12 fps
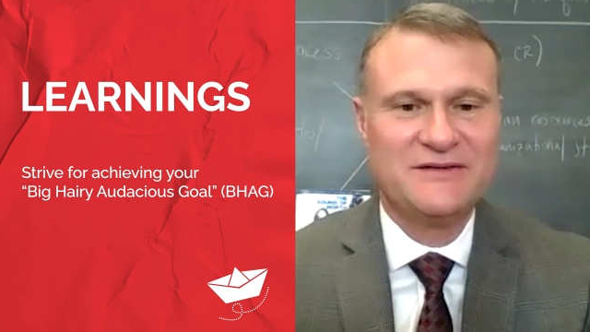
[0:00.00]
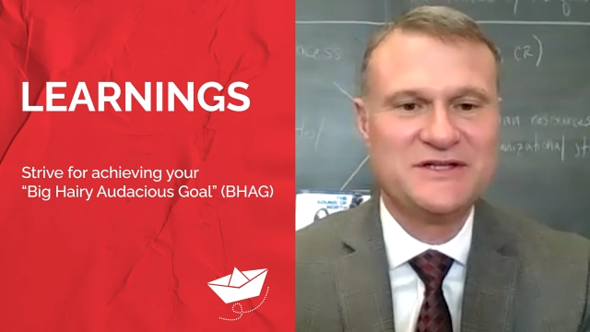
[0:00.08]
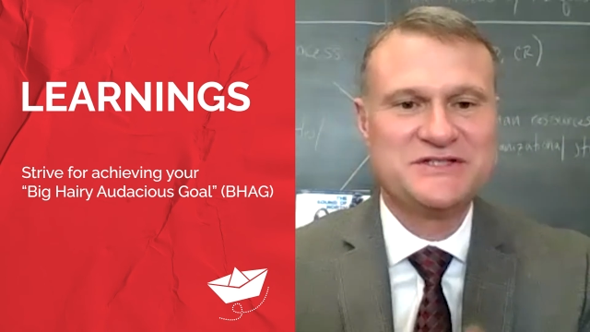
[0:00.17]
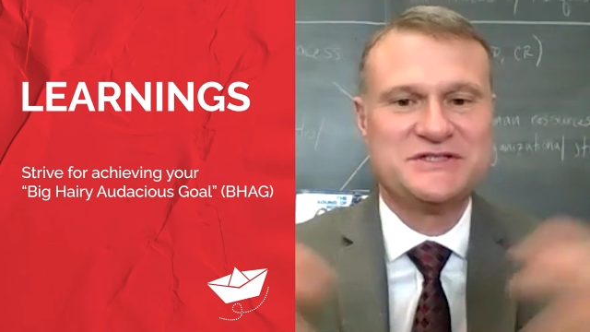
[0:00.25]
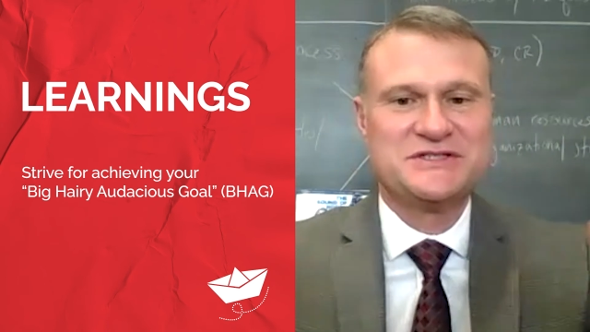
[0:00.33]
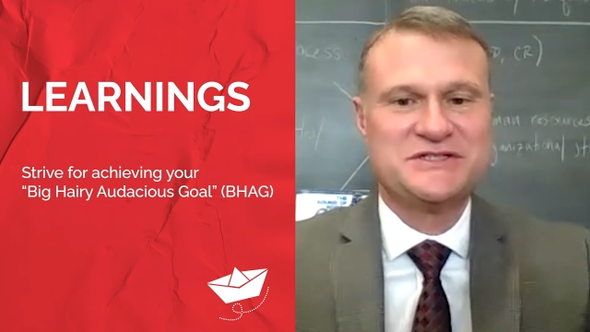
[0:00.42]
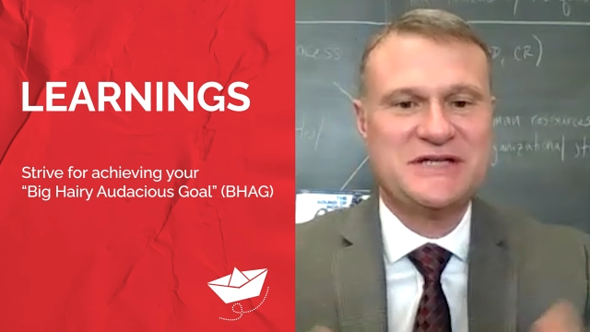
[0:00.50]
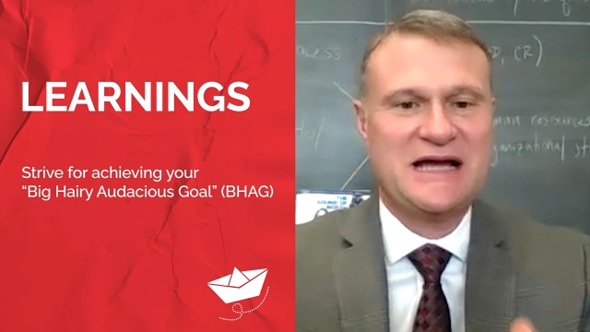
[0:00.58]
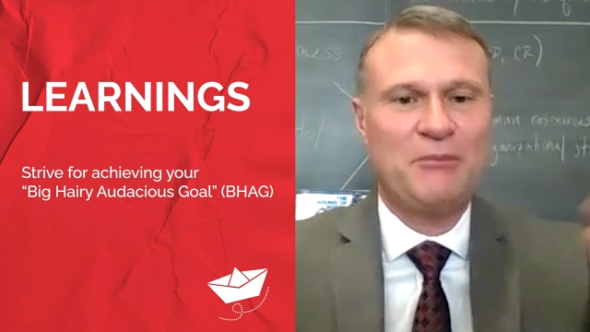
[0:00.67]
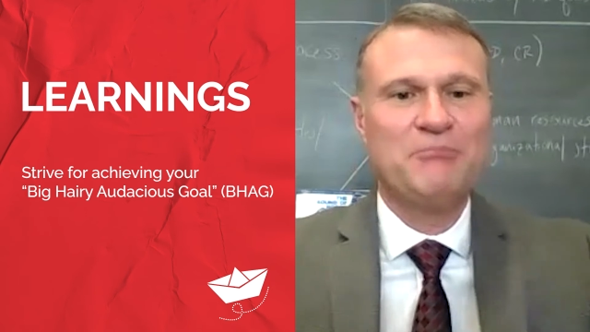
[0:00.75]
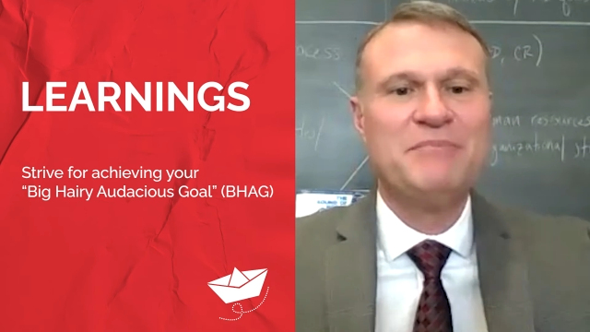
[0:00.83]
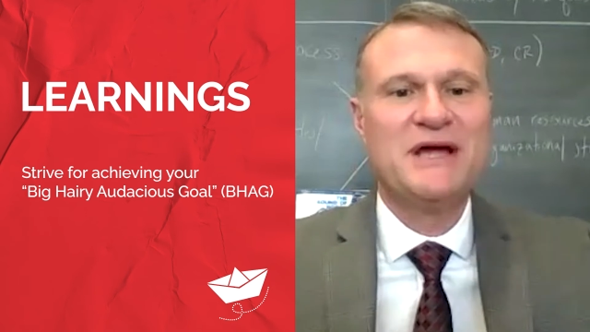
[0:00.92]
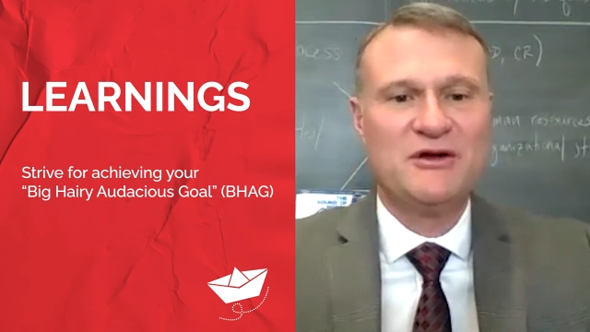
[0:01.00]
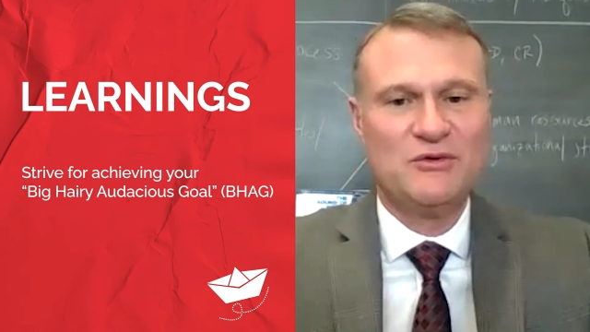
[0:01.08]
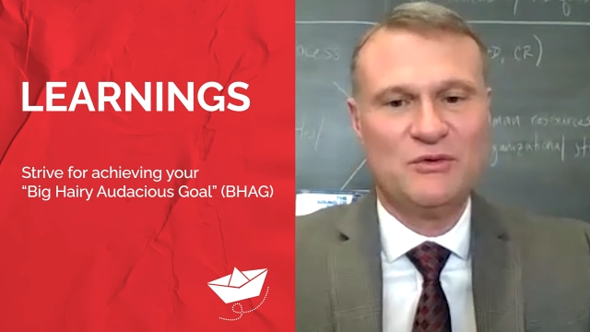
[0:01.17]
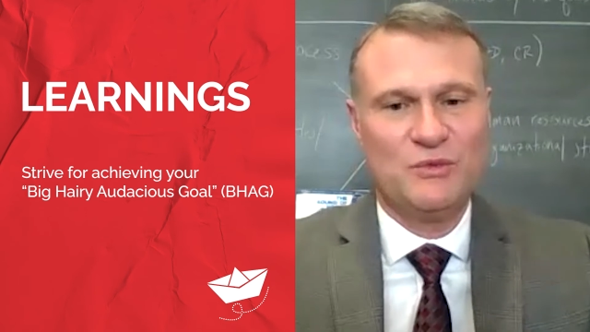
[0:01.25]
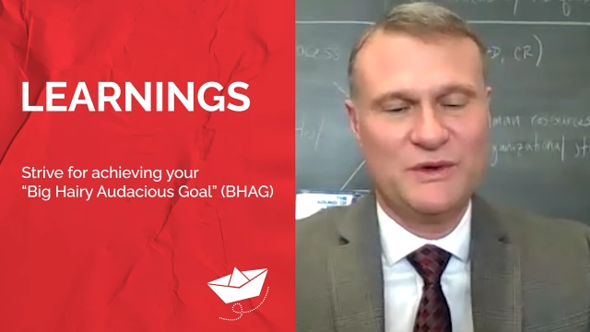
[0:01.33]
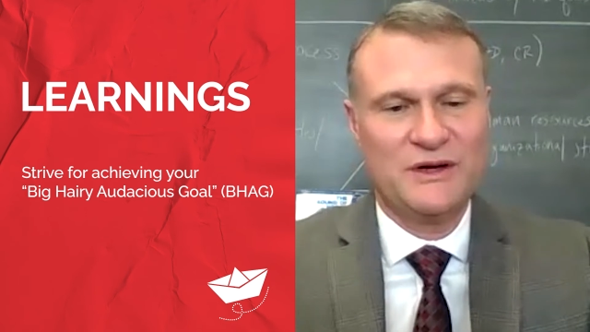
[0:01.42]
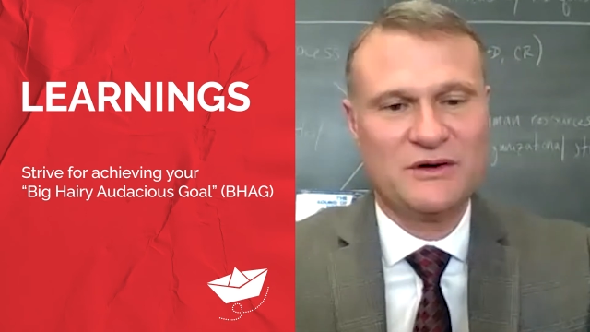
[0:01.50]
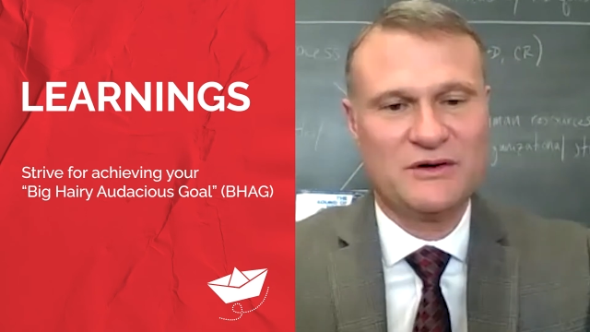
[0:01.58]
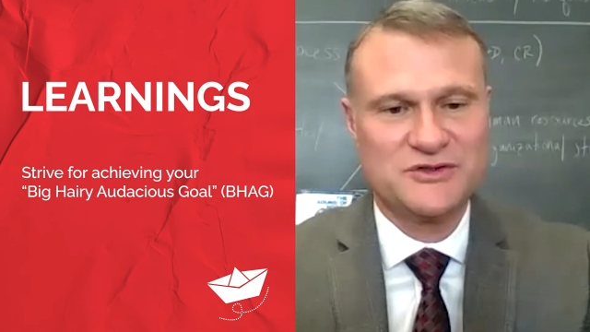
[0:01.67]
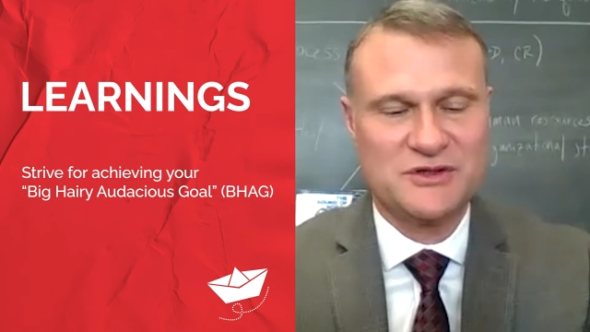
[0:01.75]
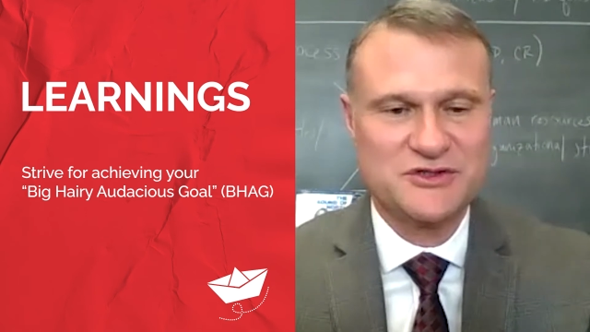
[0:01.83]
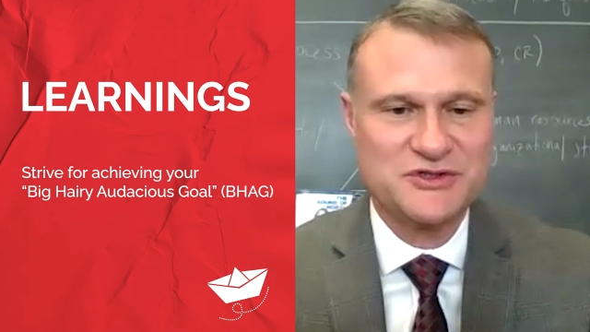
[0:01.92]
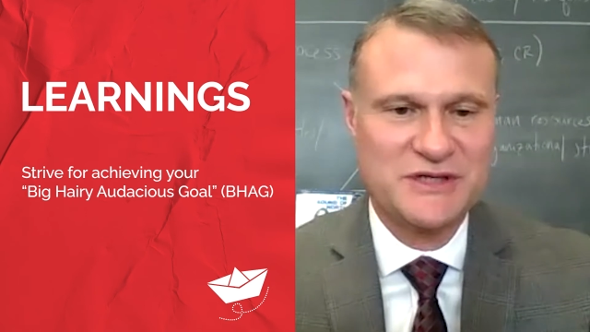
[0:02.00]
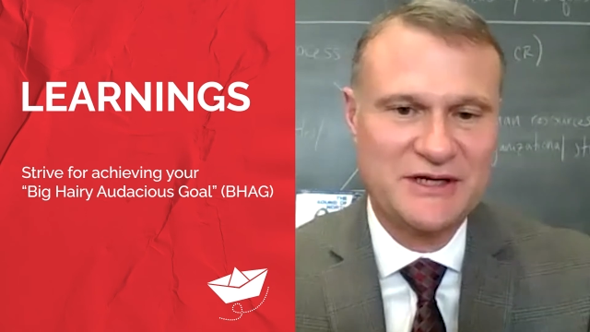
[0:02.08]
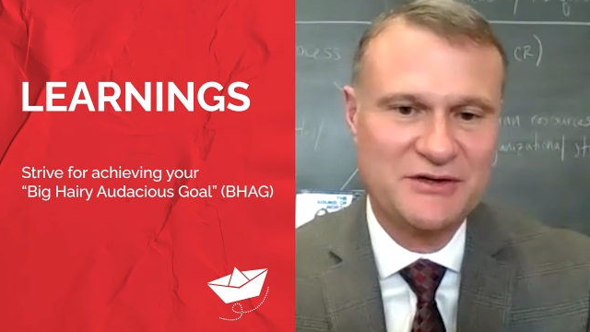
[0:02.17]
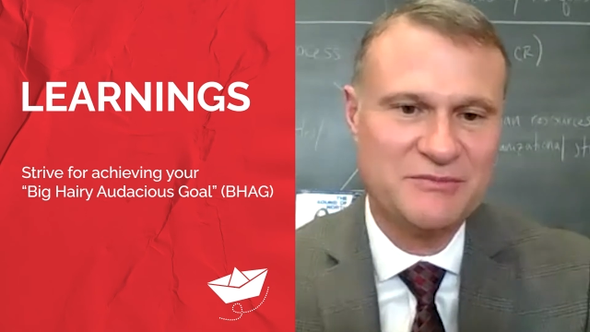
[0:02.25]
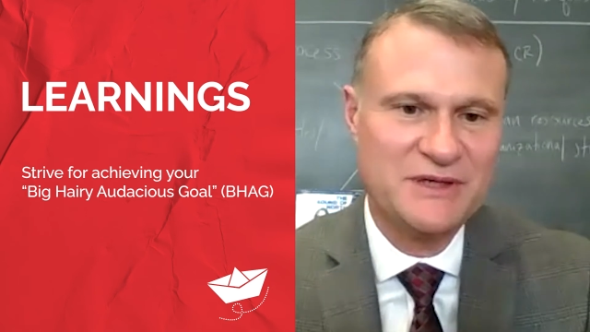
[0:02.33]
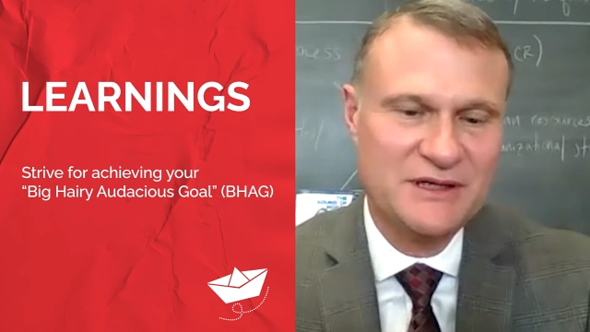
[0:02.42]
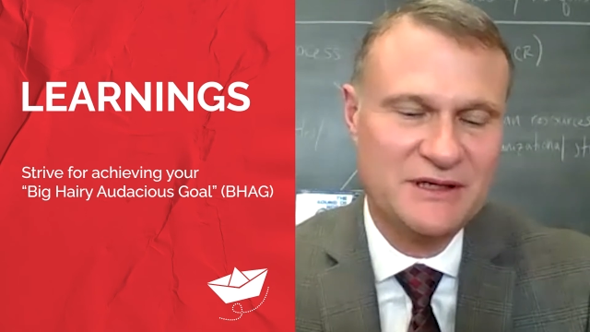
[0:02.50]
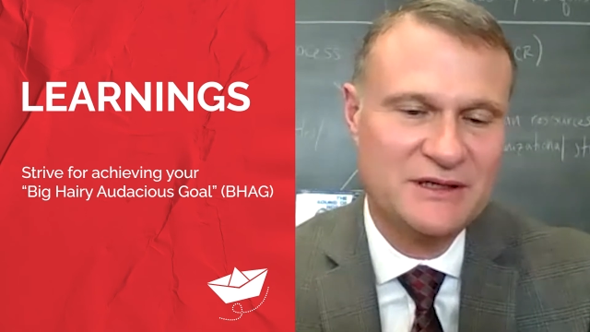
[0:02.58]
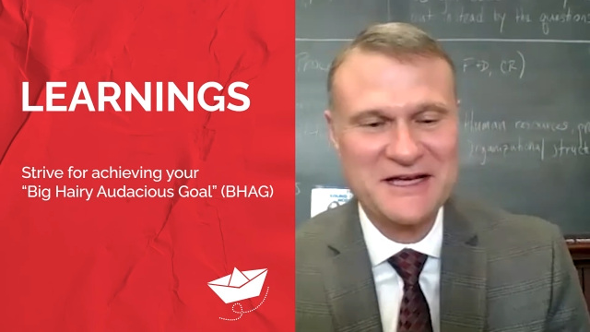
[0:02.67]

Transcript: This is how big we are, are trying to be.